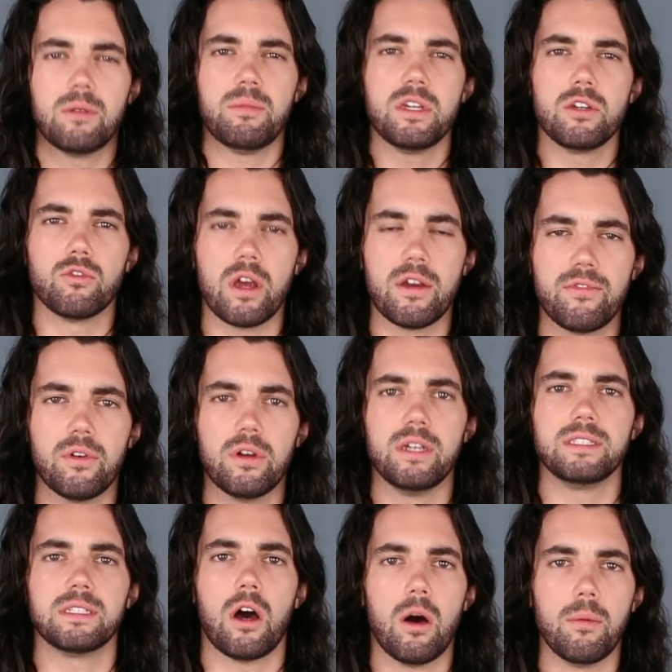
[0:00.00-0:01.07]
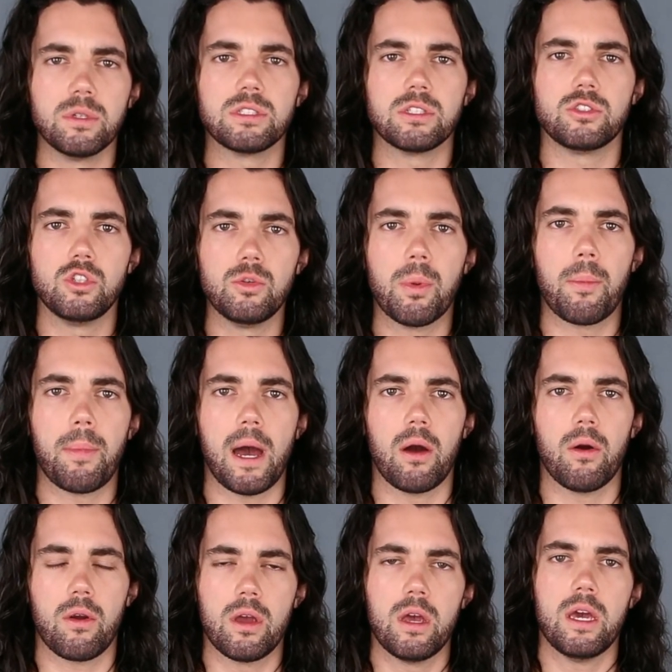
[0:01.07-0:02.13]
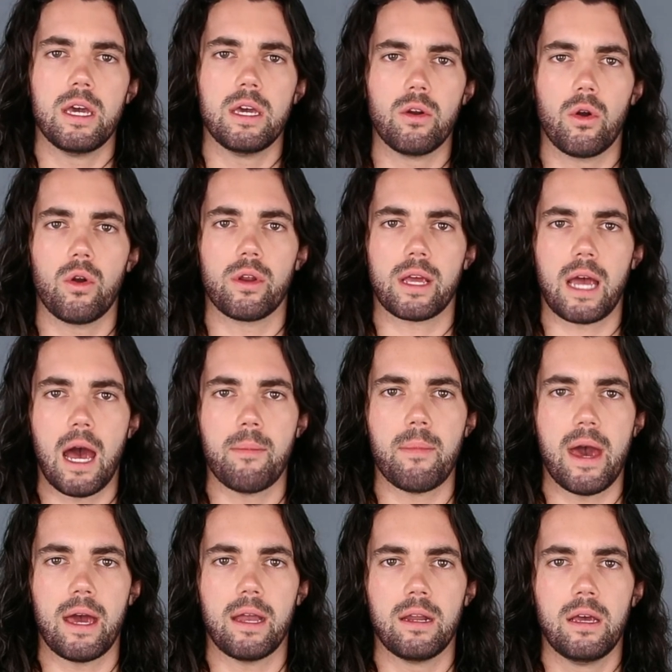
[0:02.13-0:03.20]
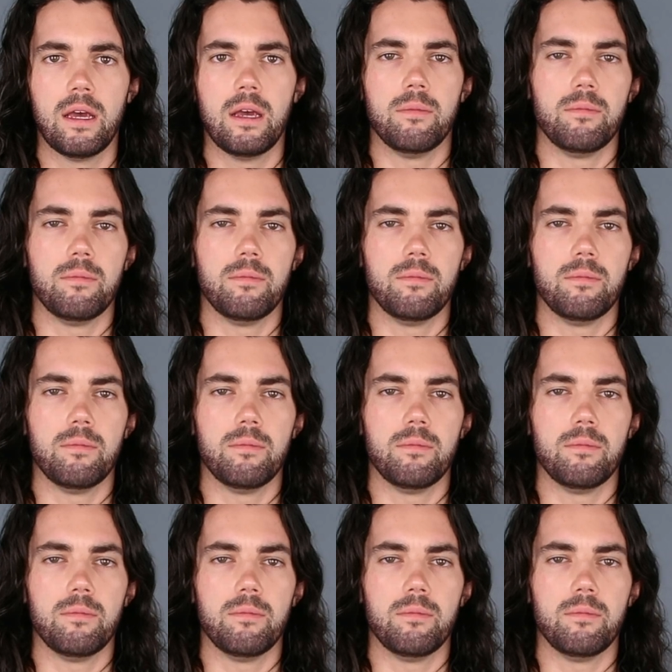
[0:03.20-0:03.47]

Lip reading: and being grateful is almost a superpower in order to combat